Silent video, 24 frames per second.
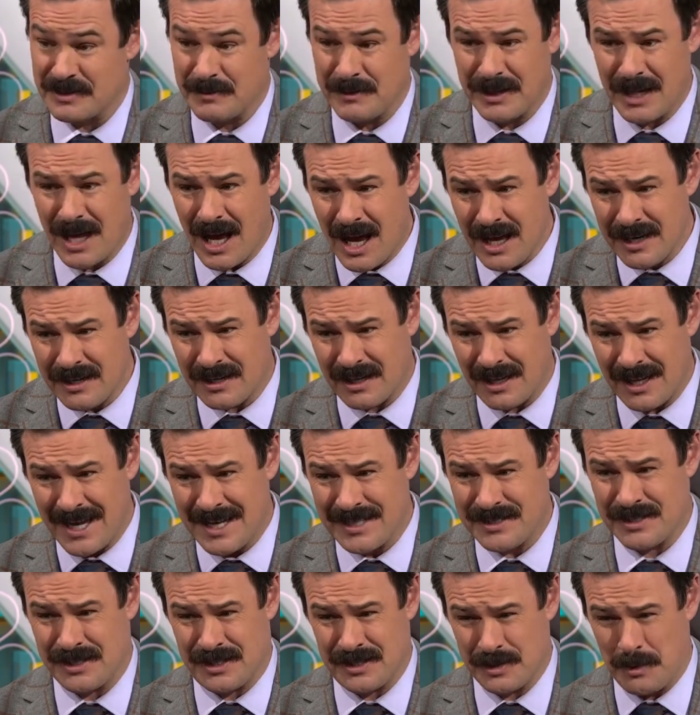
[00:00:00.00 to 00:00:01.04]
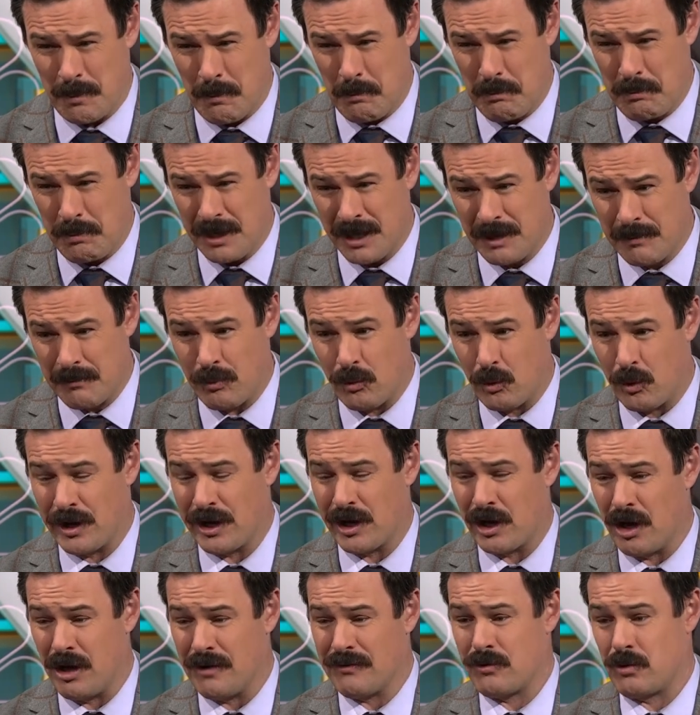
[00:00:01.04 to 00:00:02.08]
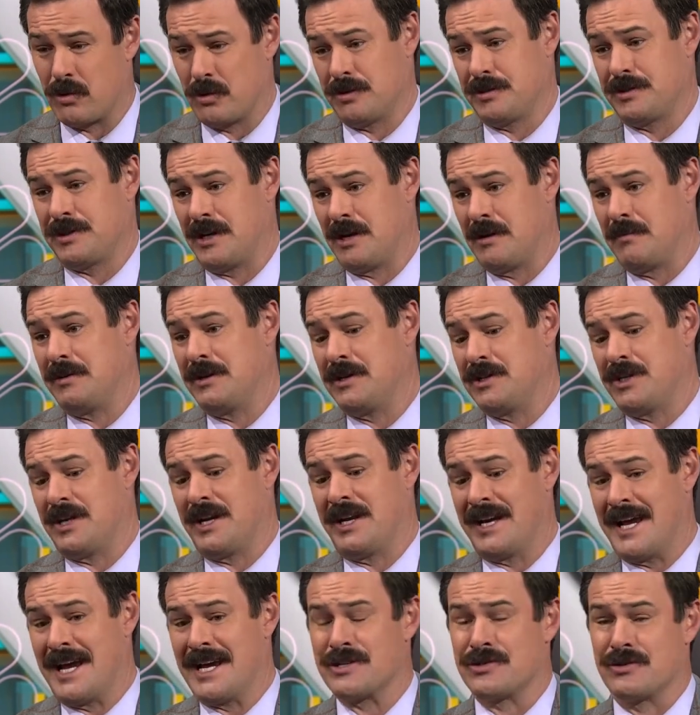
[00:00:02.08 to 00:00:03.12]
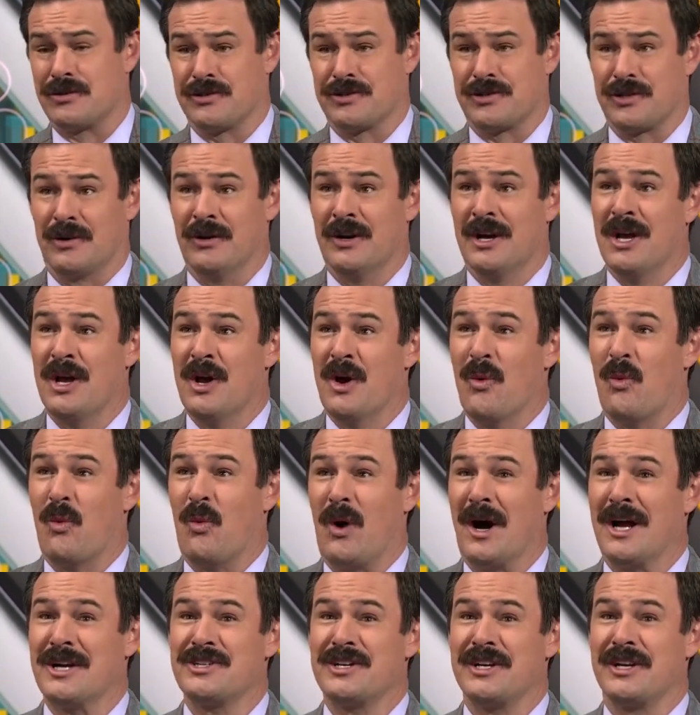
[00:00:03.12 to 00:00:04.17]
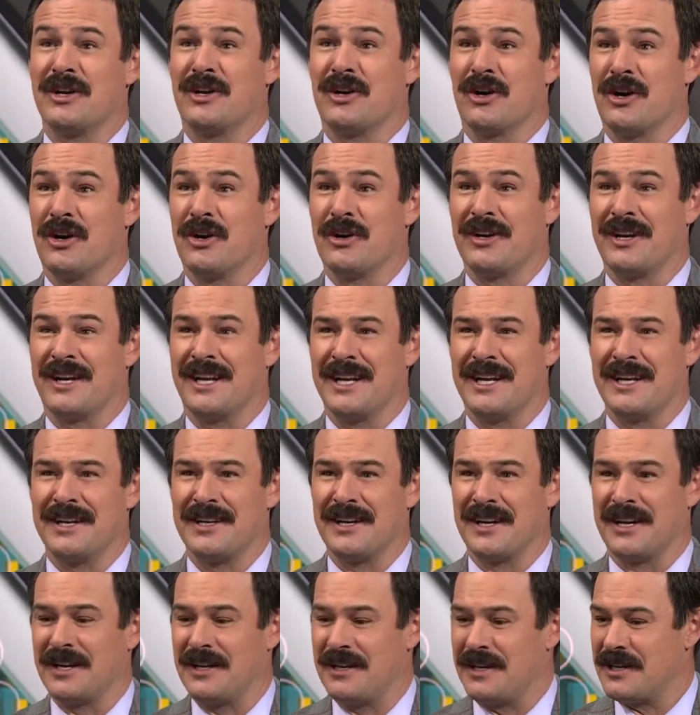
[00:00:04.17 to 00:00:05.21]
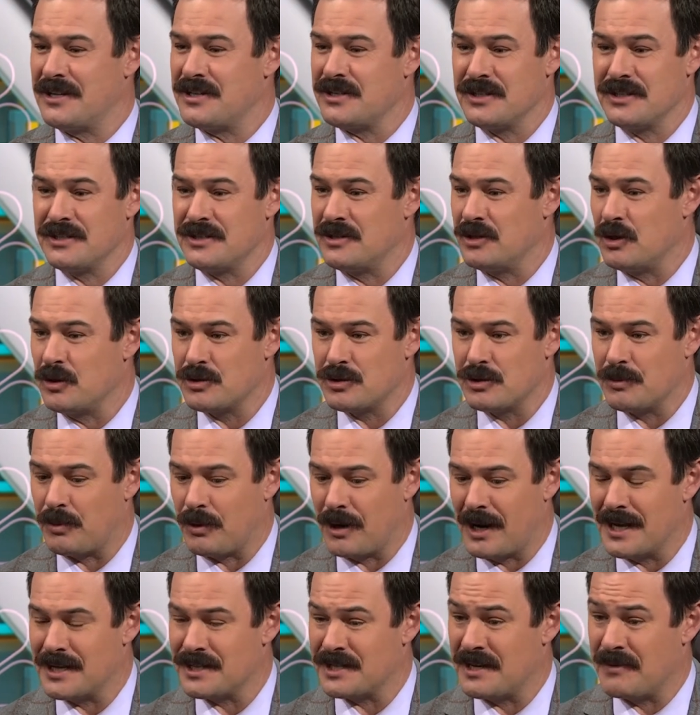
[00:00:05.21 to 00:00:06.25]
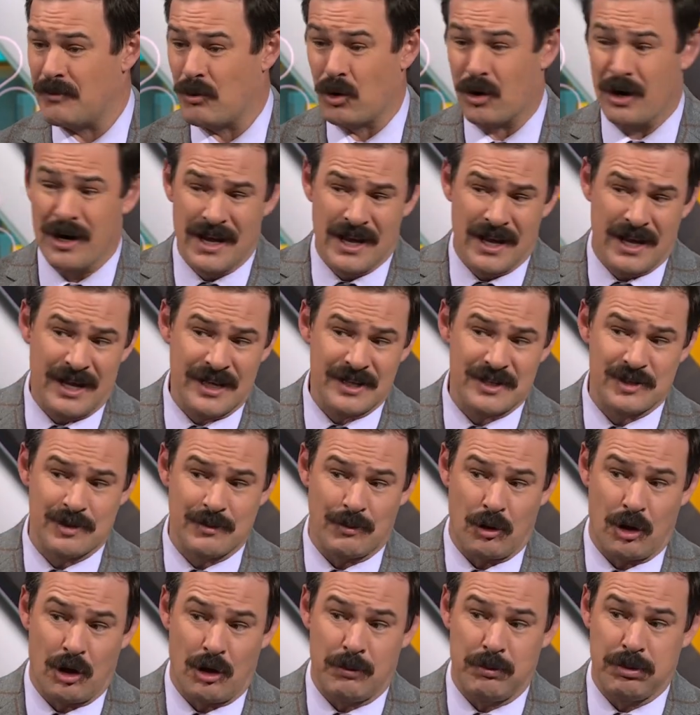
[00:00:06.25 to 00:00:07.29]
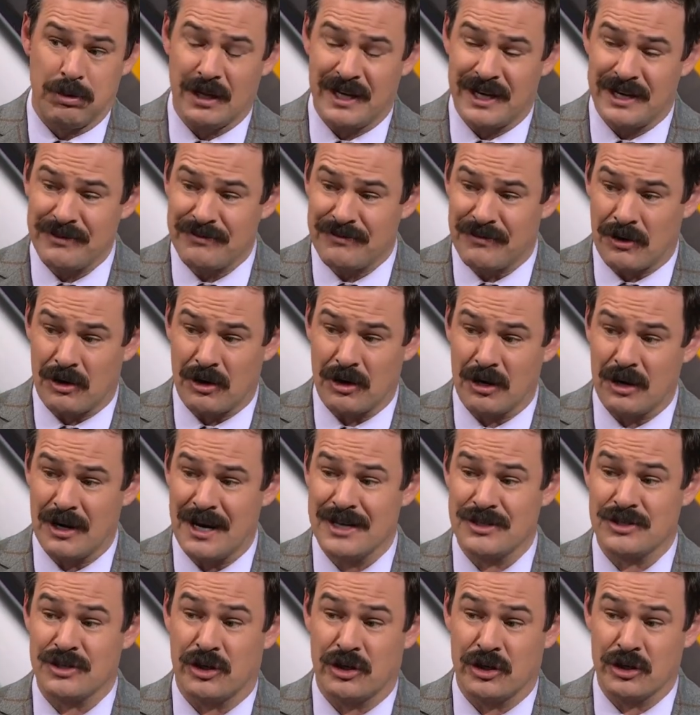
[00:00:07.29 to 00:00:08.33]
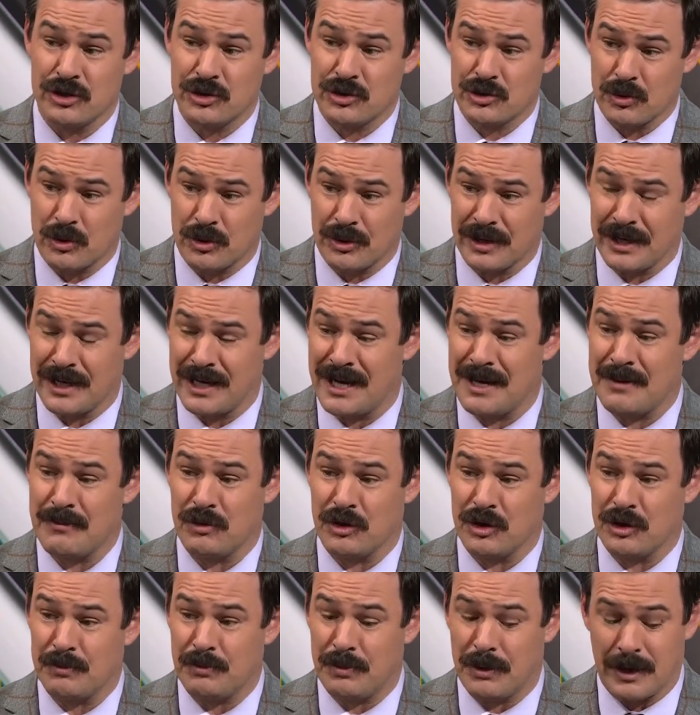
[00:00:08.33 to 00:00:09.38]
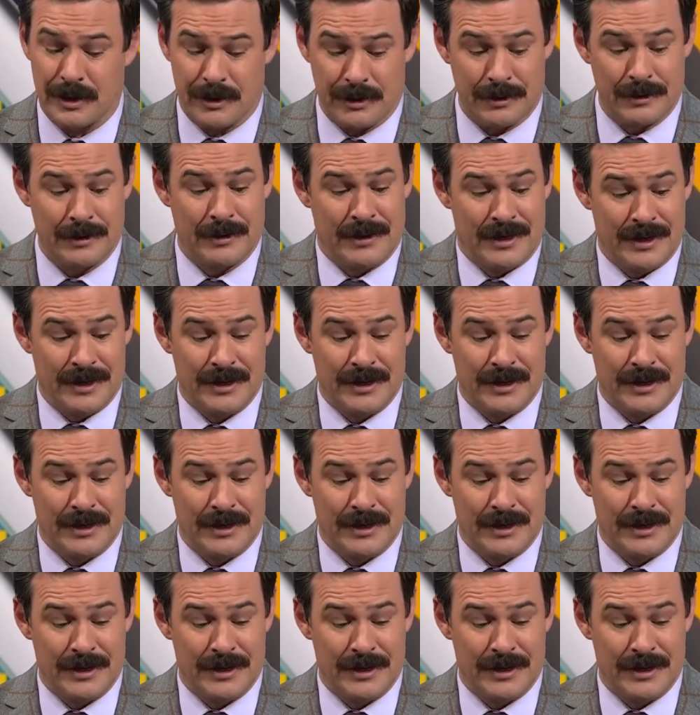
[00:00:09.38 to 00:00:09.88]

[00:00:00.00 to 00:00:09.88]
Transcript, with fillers: I mean, the Honda Classic is a big boy golf course there at PGA National. So watching Kurt get into conditions, no surprise anymore. Hits the ball plenty far, has a good short game, good putter.